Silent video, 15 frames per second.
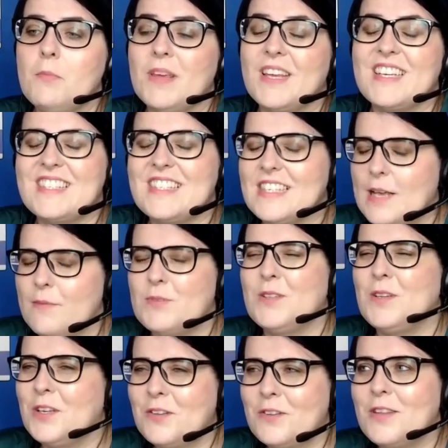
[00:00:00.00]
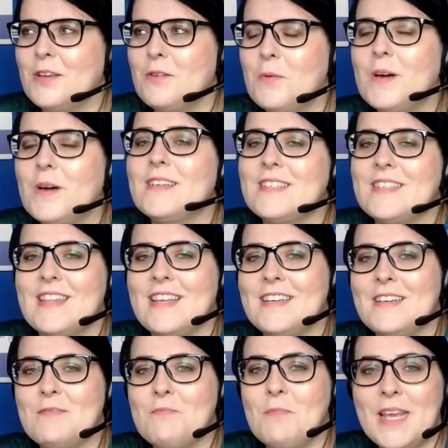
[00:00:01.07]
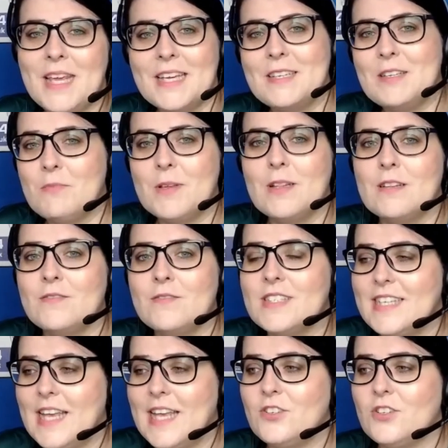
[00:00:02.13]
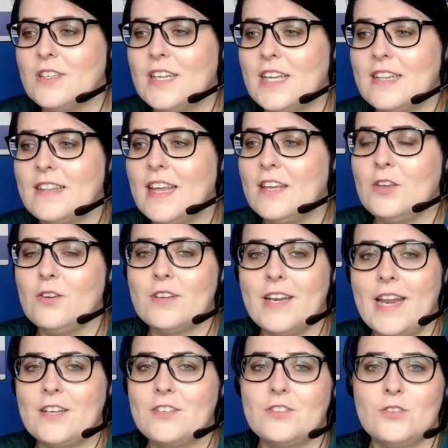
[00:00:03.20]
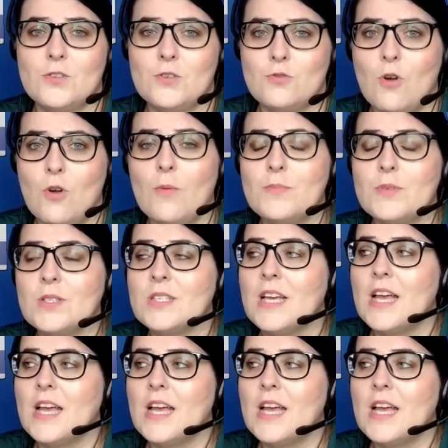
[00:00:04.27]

because there's absolutely nothing worse than being in the middle of the session and then your connection just drops.